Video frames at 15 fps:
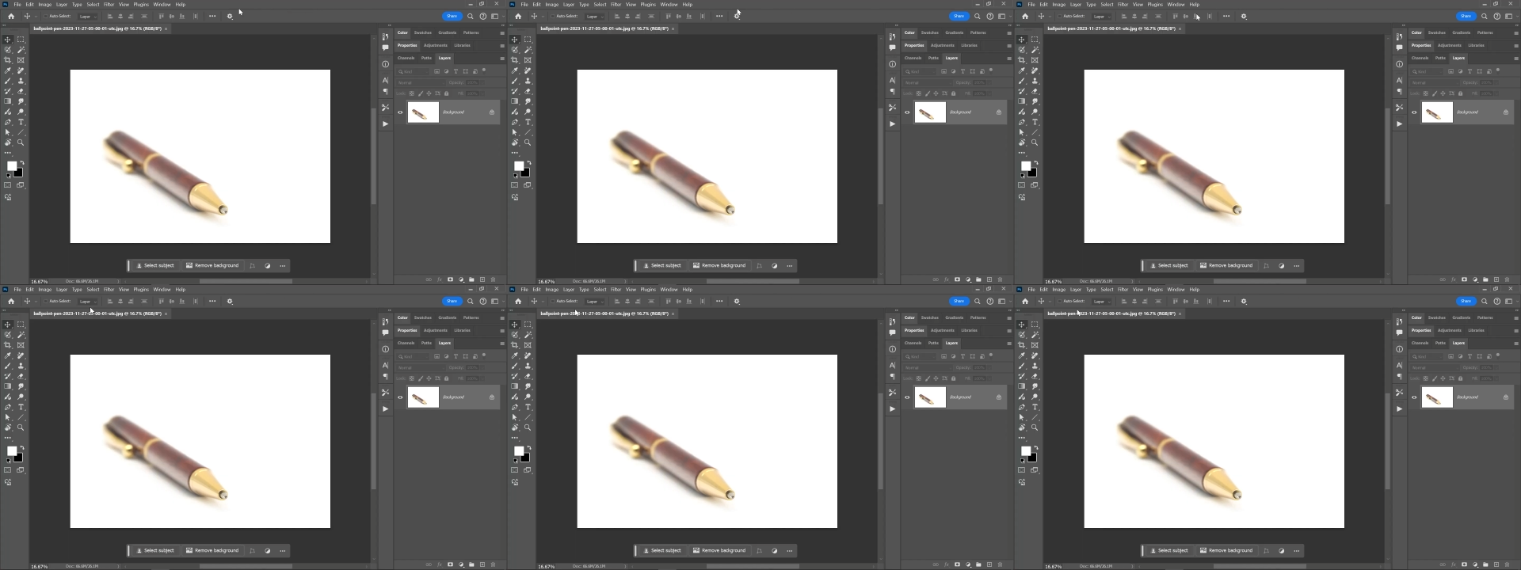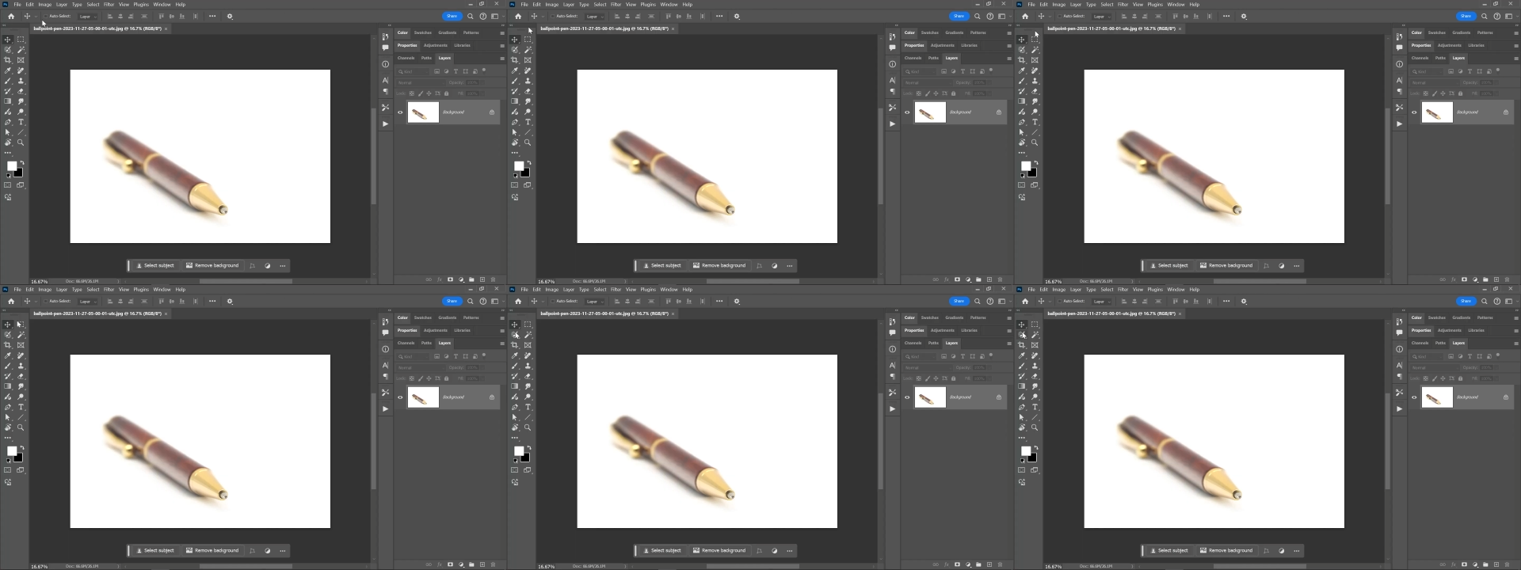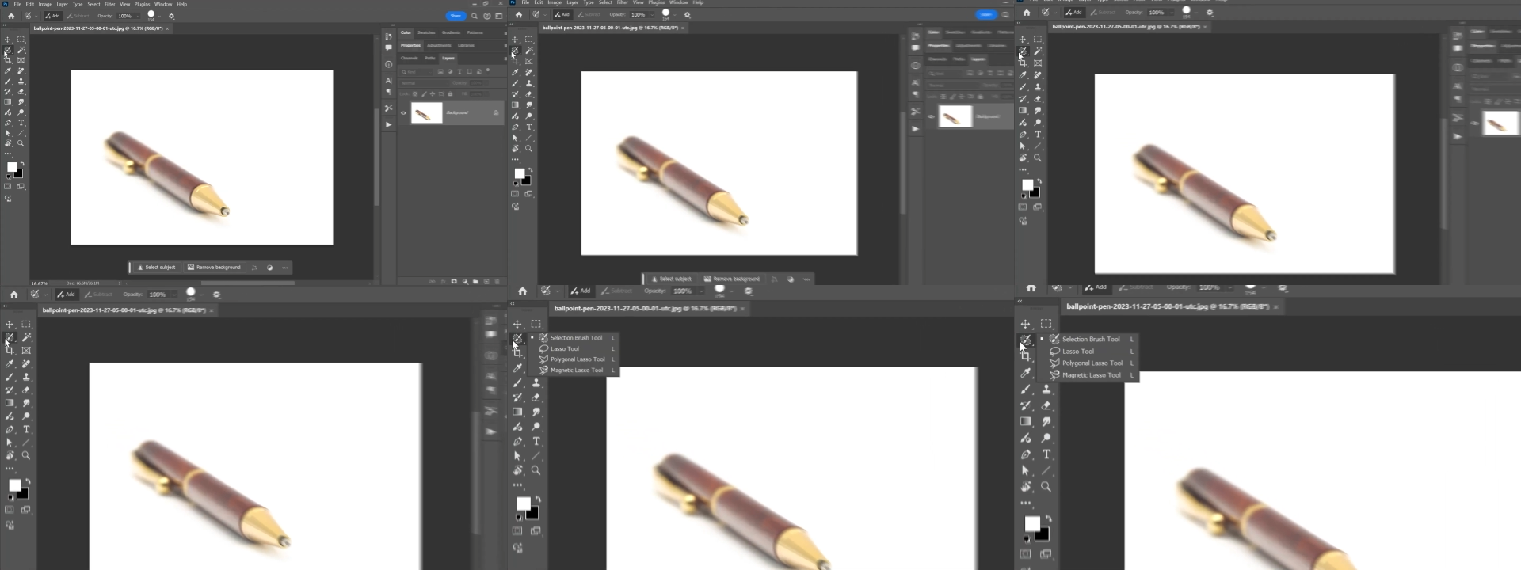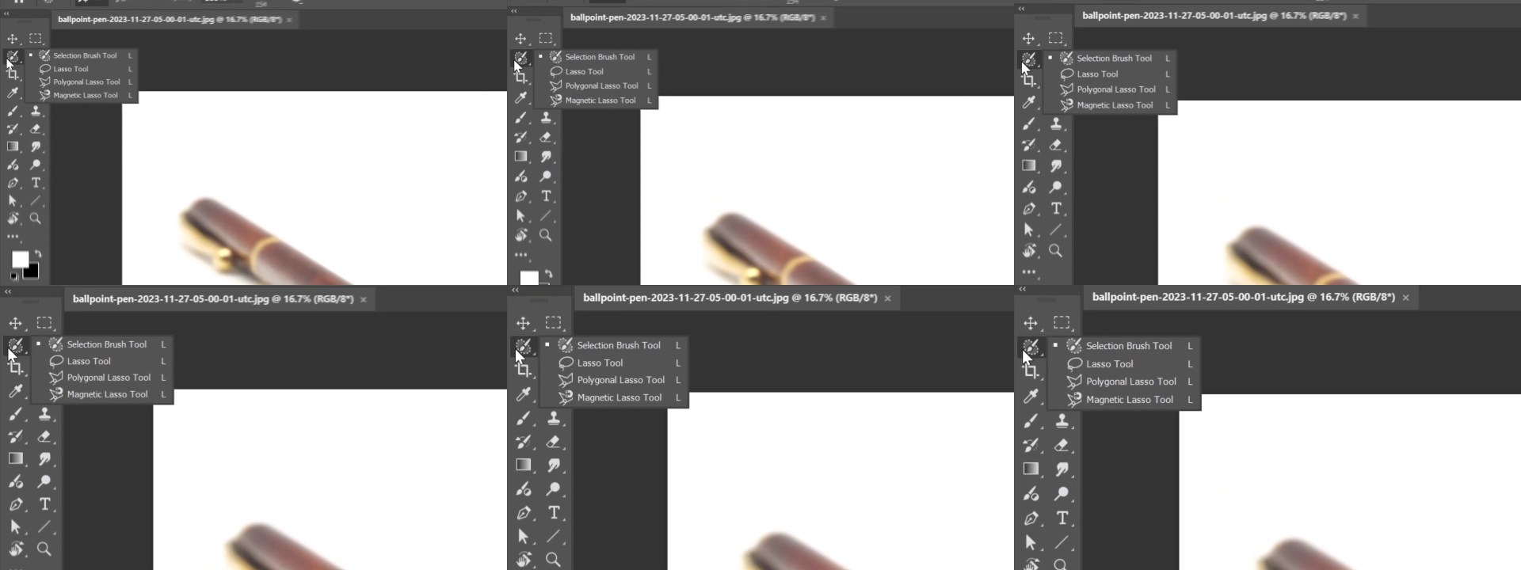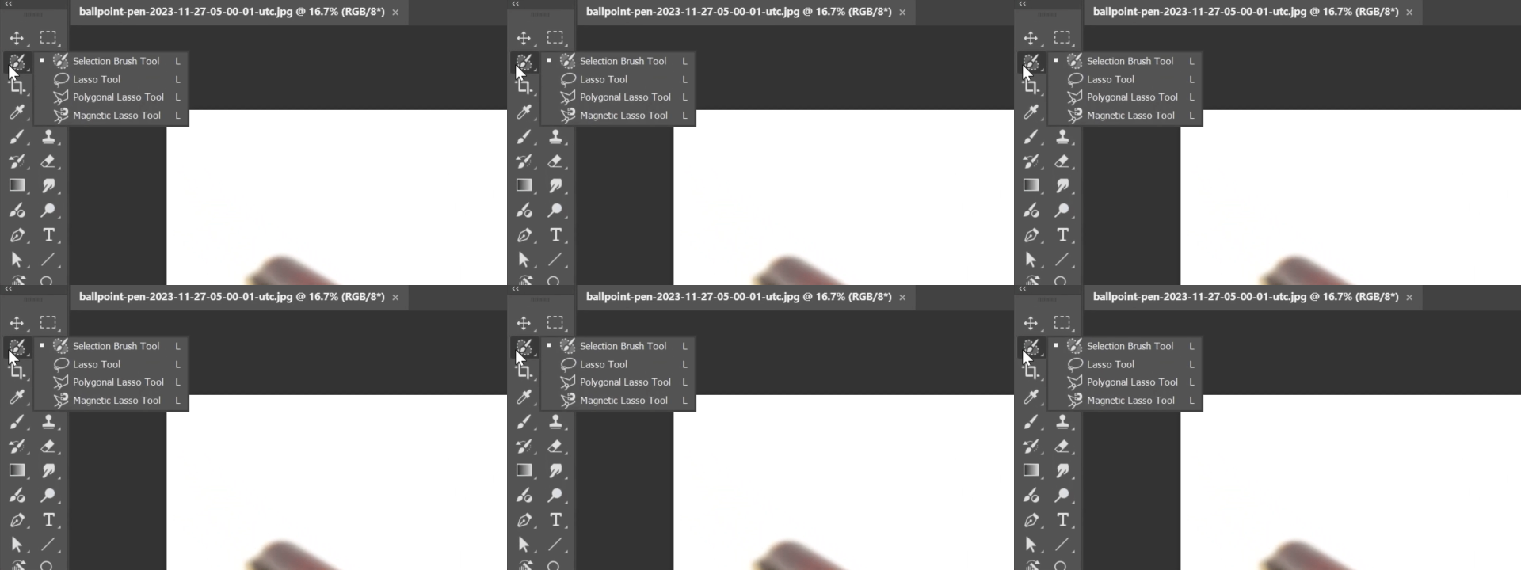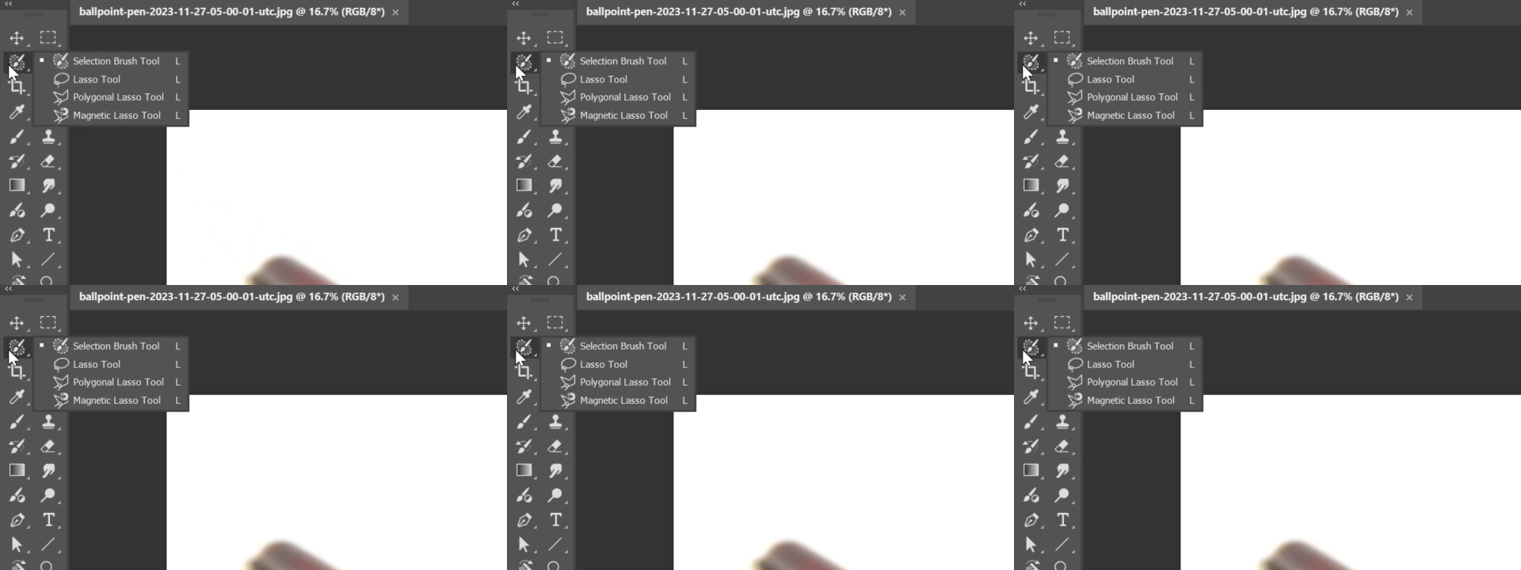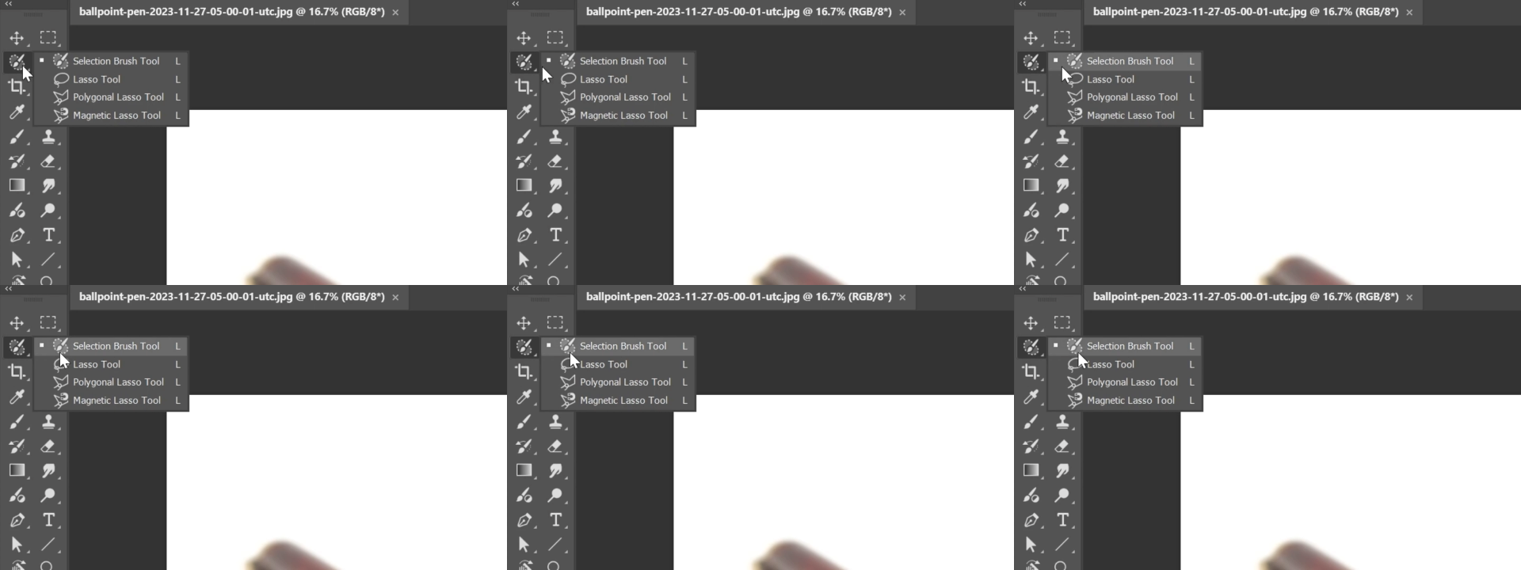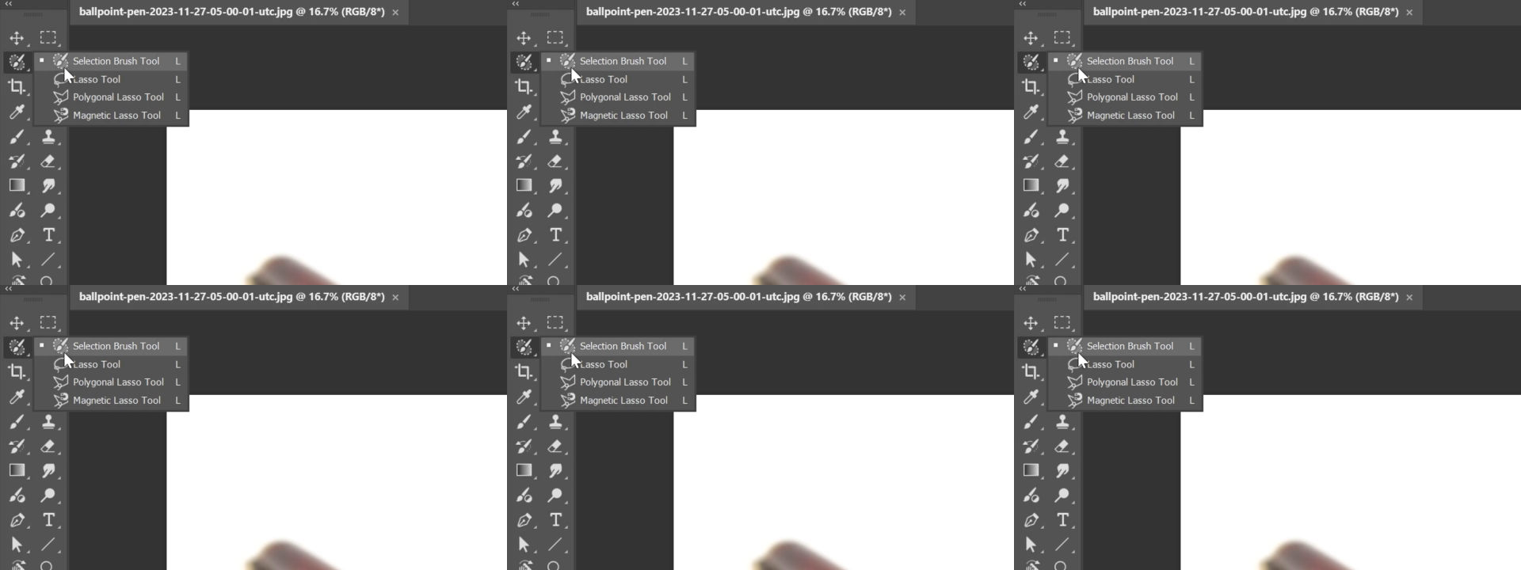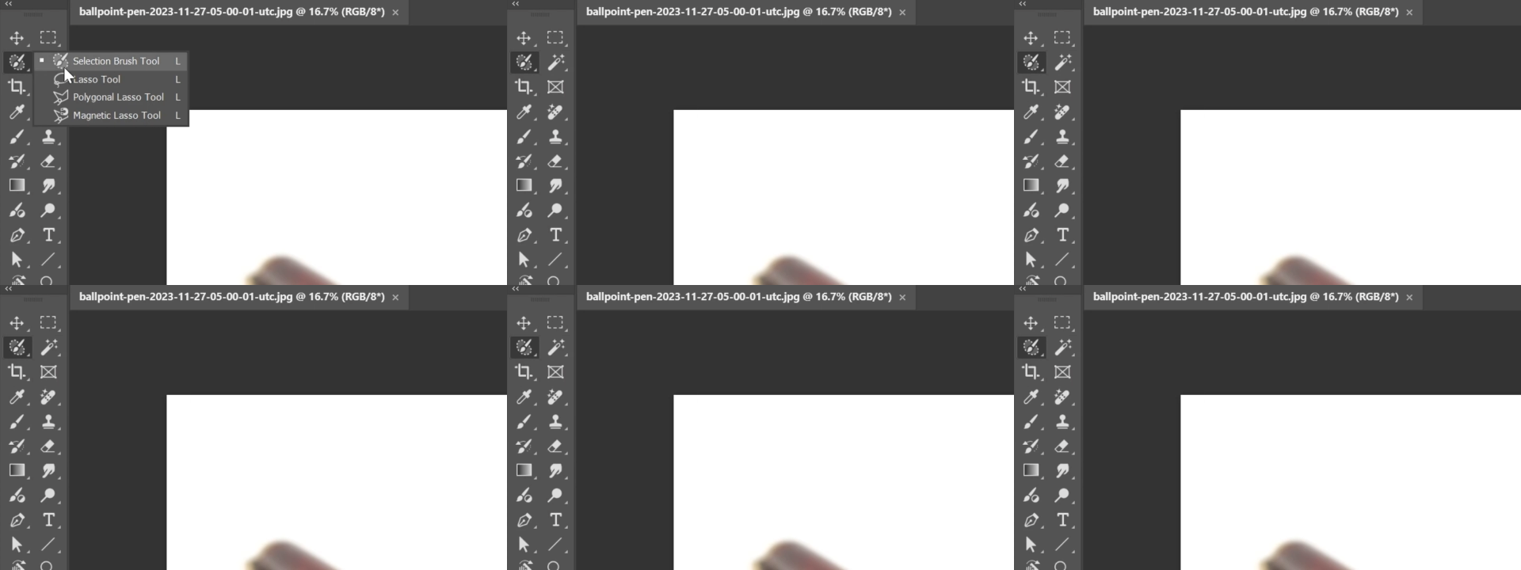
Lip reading: [unreadable: no face in view]